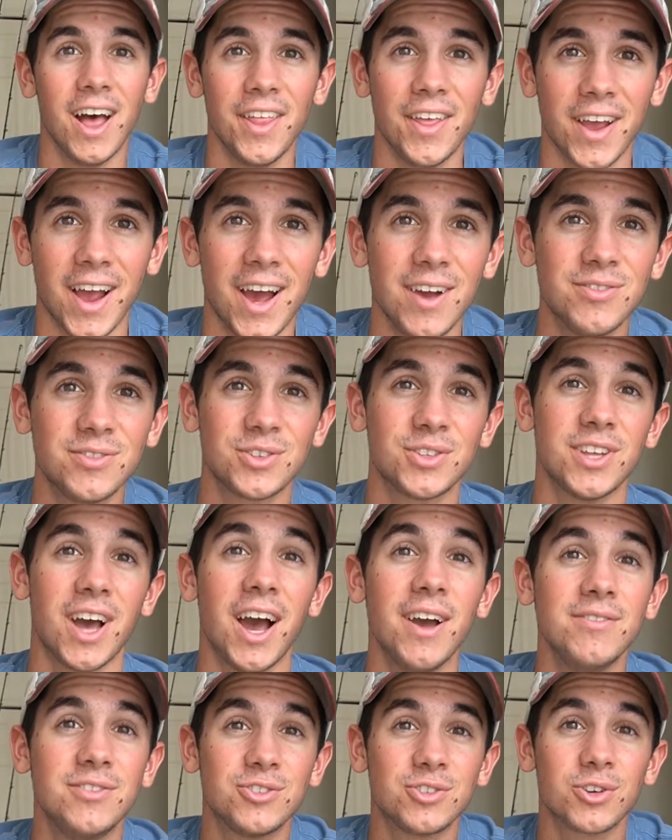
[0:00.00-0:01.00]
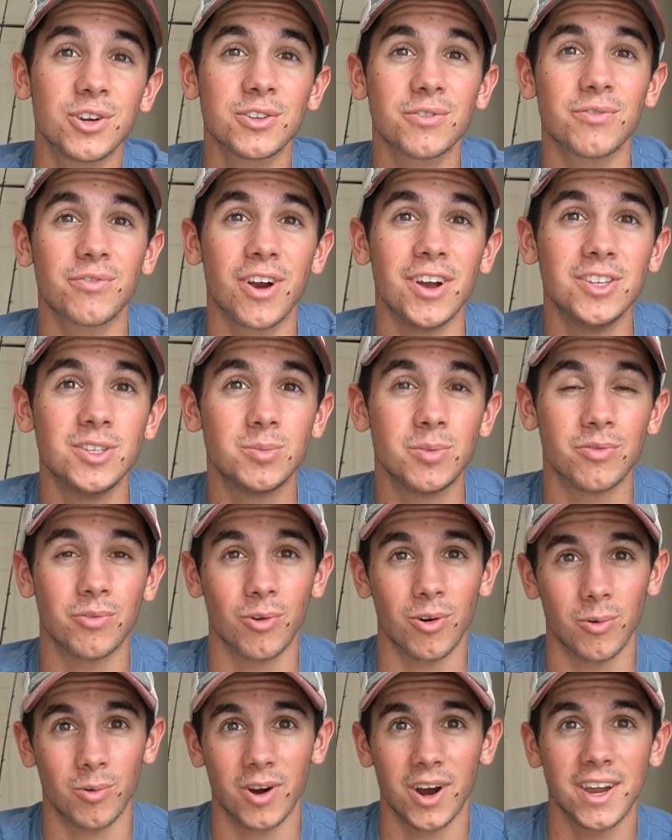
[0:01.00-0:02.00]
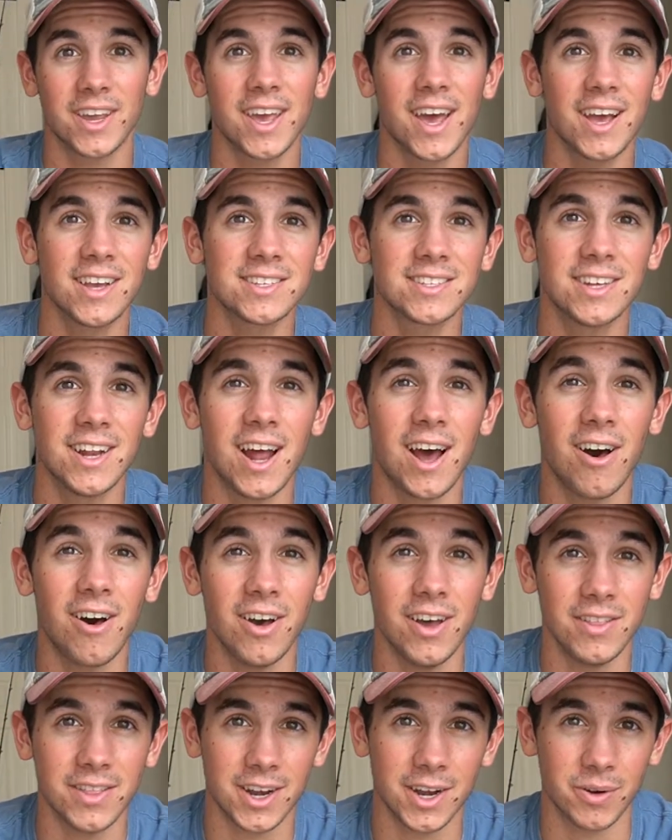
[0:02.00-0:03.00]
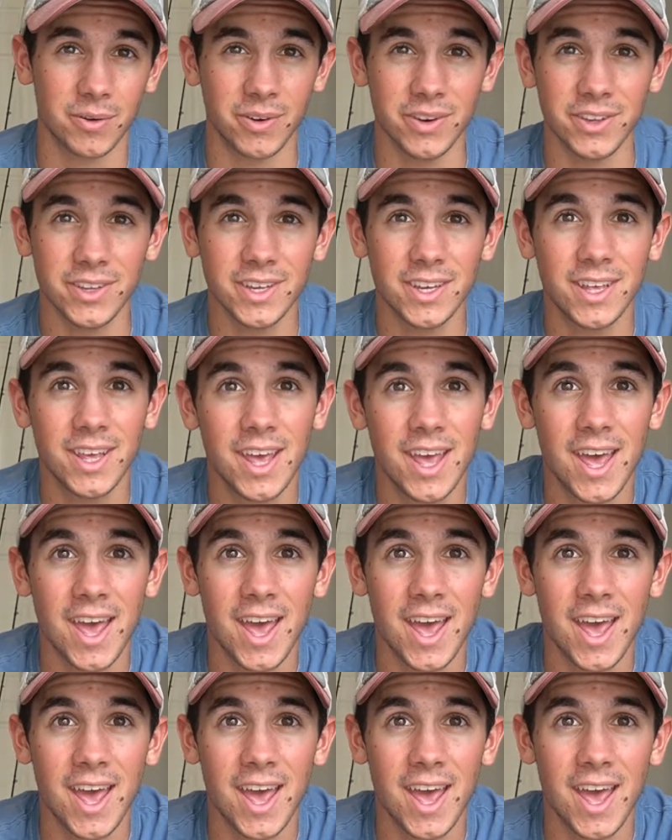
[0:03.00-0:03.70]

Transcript: Like I've tricked friends before where I cast it out and then I reel it